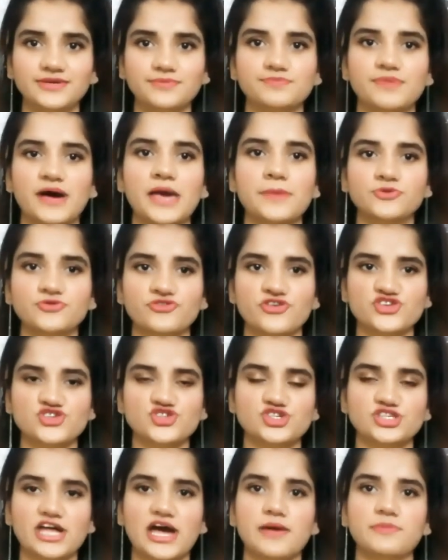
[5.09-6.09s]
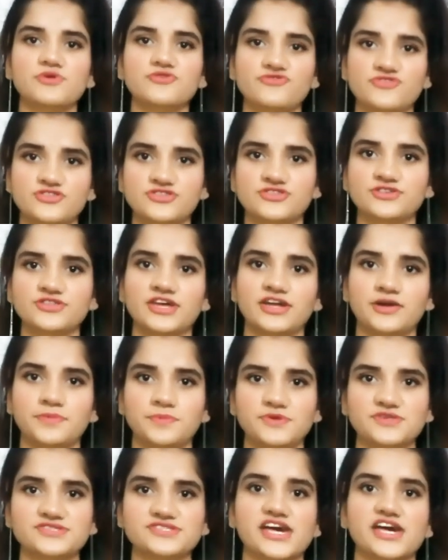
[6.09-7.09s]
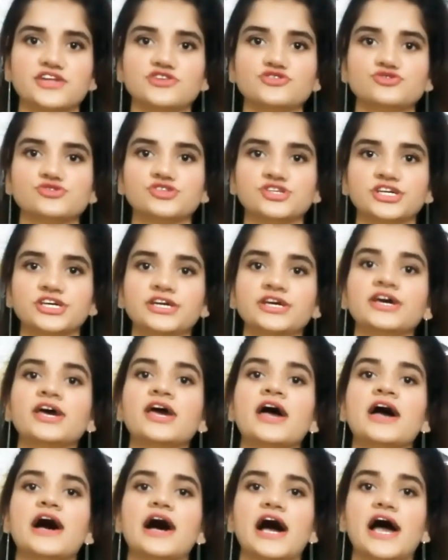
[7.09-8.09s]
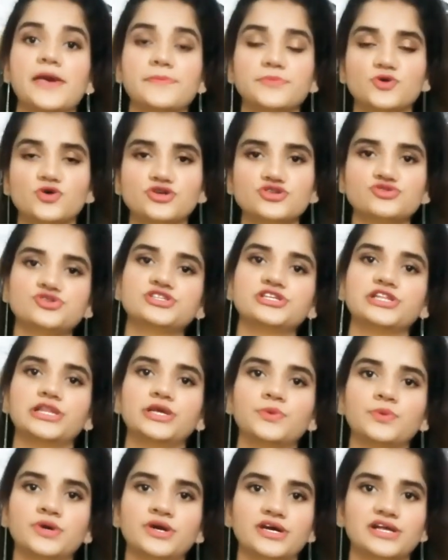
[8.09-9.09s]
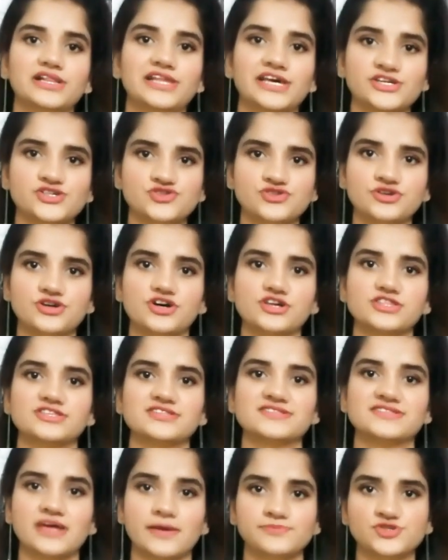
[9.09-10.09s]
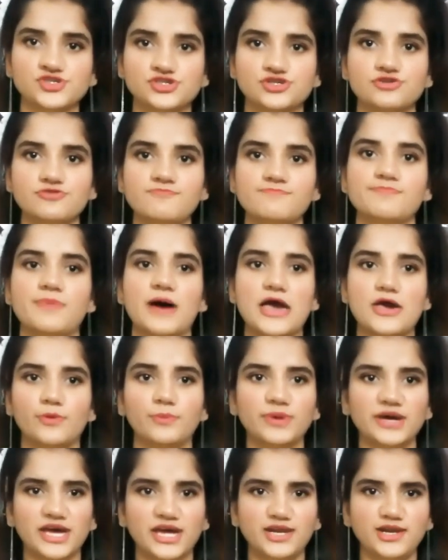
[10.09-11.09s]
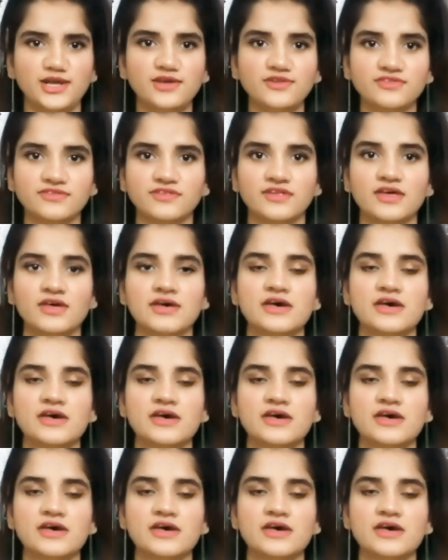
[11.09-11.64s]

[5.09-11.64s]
By profession I am a physiotherapist and today I am going to deliver a lecture on the subject of biomechanics